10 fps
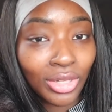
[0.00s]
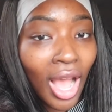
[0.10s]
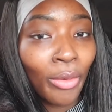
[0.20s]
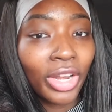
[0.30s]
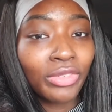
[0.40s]
So
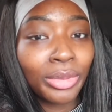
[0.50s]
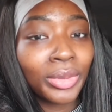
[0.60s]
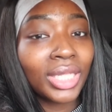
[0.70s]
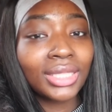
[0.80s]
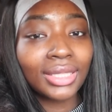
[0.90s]
I wouldn't even be
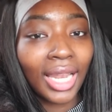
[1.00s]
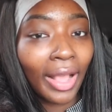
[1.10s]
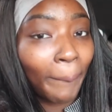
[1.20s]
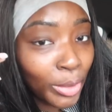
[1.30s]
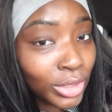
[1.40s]
able to listen to,
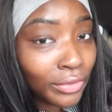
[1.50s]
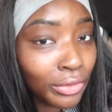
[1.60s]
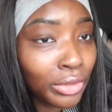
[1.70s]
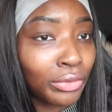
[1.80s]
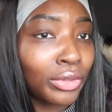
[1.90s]
like, music
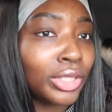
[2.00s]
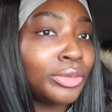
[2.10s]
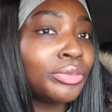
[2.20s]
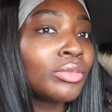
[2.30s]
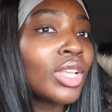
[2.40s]
for real, for
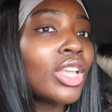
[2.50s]
real.